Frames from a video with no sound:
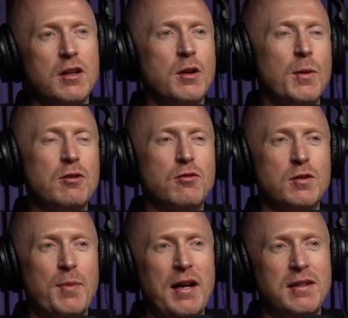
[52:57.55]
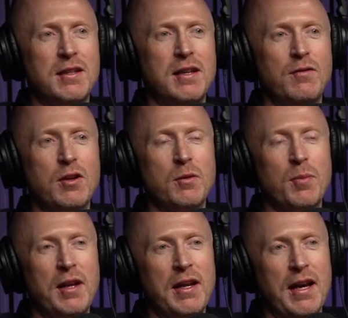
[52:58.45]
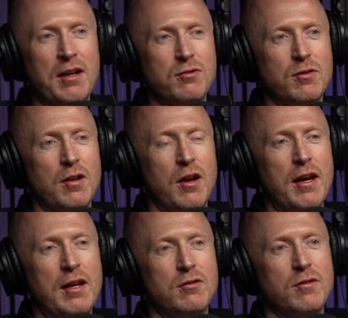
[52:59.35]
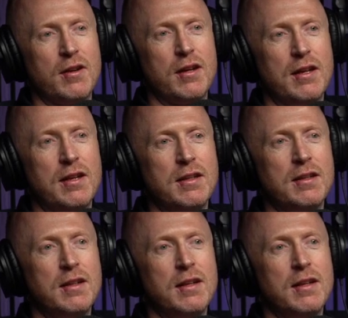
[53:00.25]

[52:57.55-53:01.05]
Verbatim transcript: Are you introspective? Are you completely extra like extroverted?